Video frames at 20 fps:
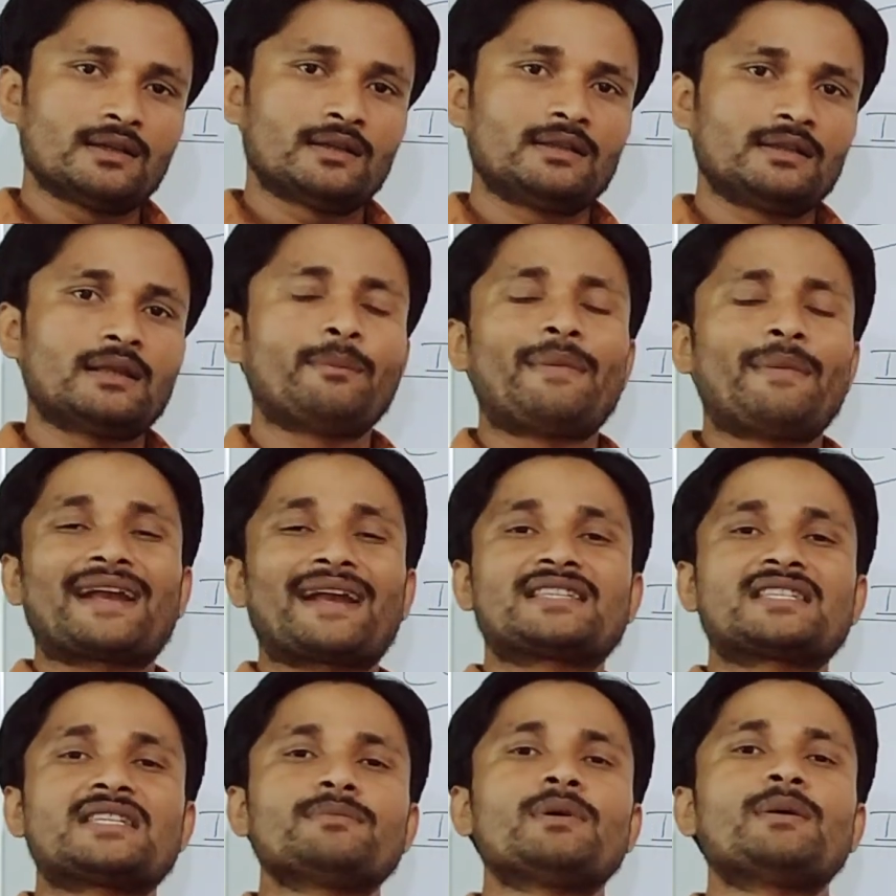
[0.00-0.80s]
the
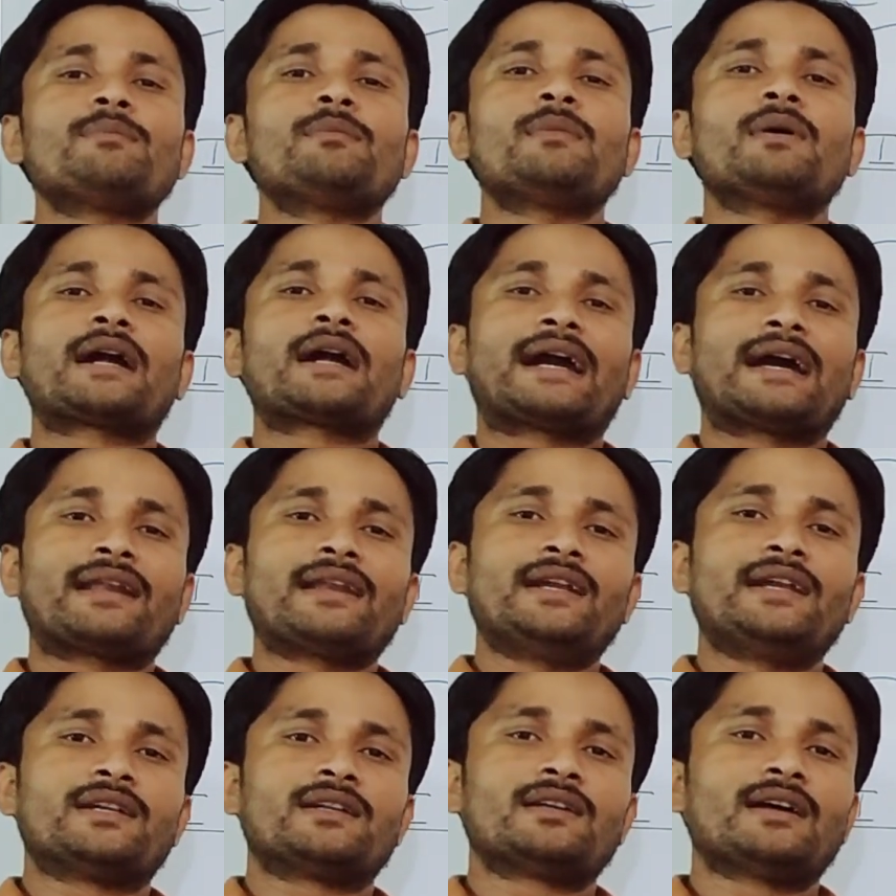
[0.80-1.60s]
maximum
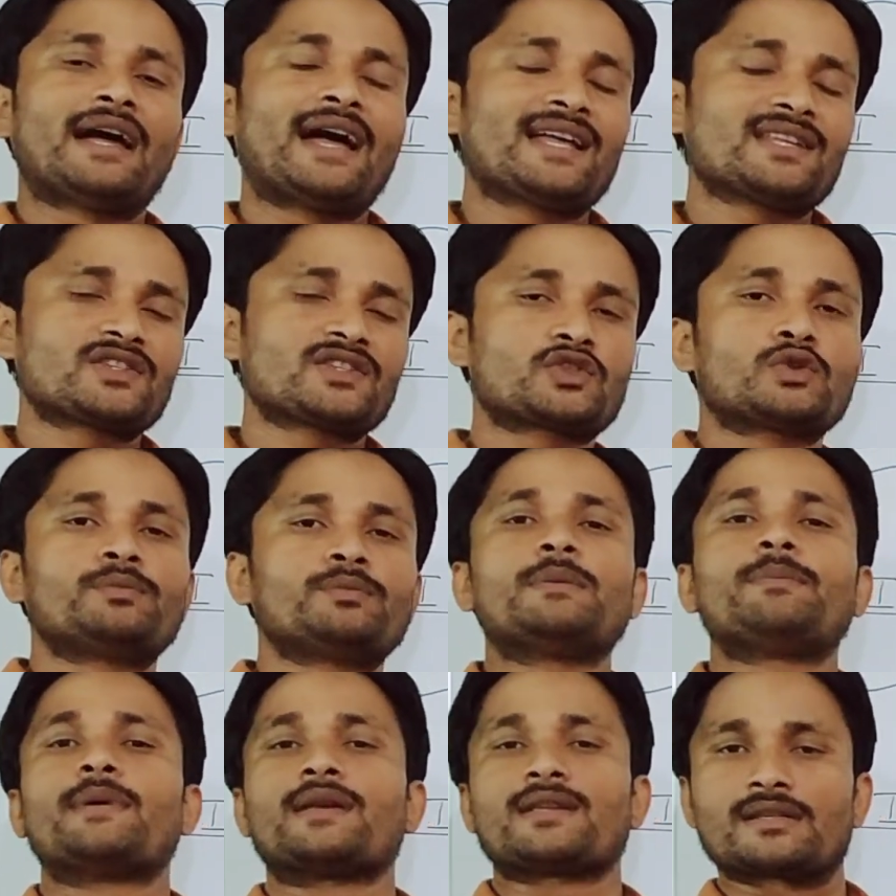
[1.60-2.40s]
current has to
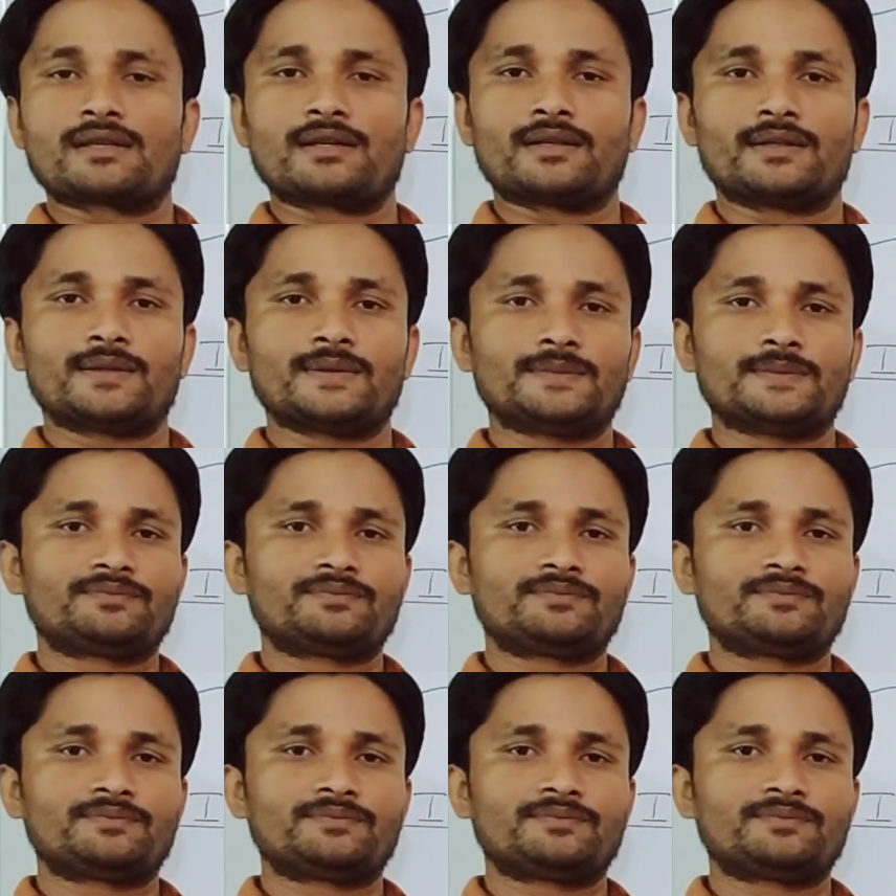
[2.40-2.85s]
be measured.